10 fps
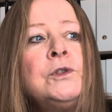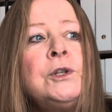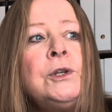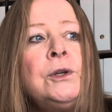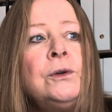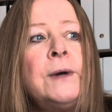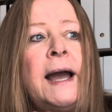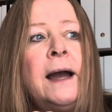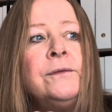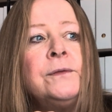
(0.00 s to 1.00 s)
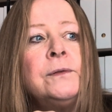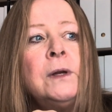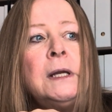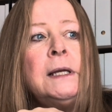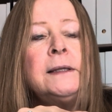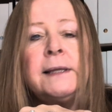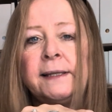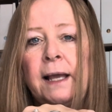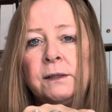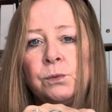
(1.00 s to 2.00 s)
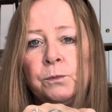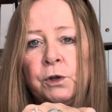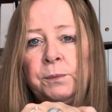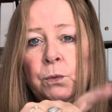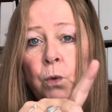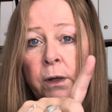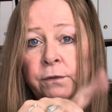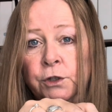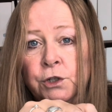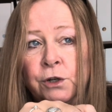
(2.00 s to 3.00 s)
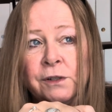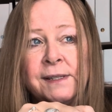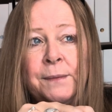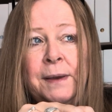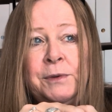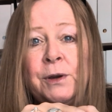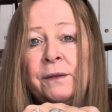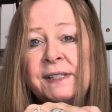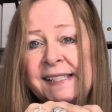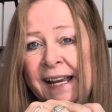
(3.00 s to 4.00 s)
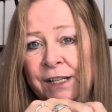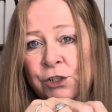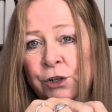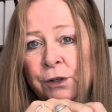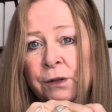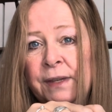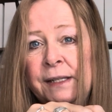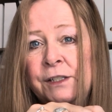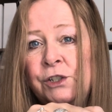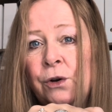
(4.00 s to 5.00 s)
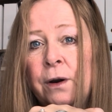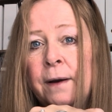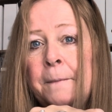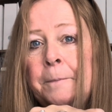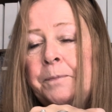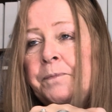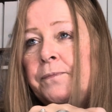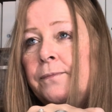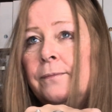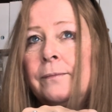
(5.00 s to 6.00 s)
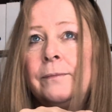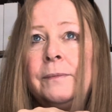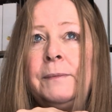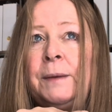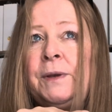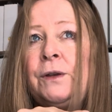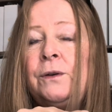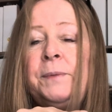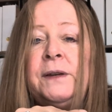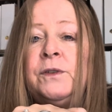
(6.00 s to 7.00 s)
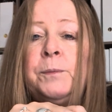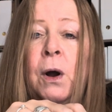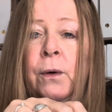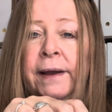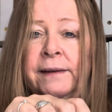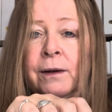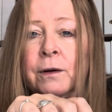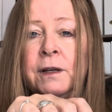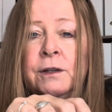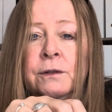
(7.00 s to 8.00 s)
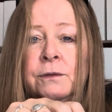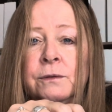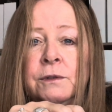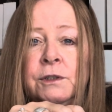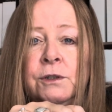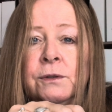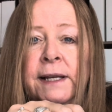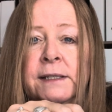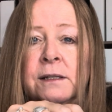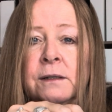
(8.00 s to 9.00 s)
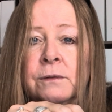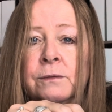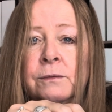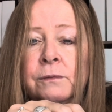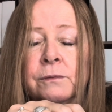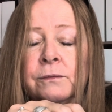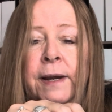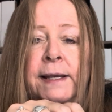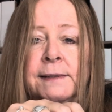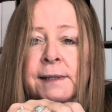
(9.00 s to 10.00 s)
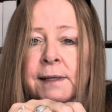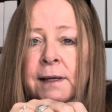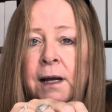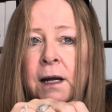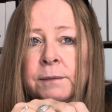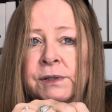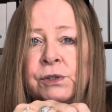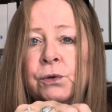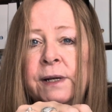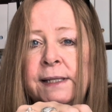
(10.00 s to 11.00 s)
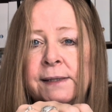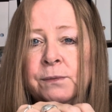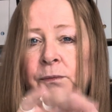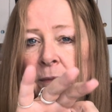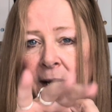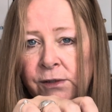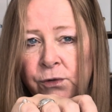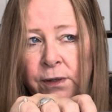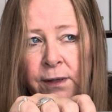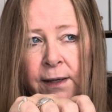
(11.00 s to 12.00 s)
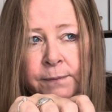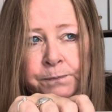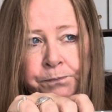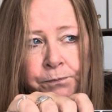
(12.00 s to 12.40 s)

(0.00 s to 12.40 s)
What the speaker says: do you have, like, that could be one of your journals, and maybe you have a second journal that is maybe you're a bit of a poet, or you like to write stories, that sort of thing.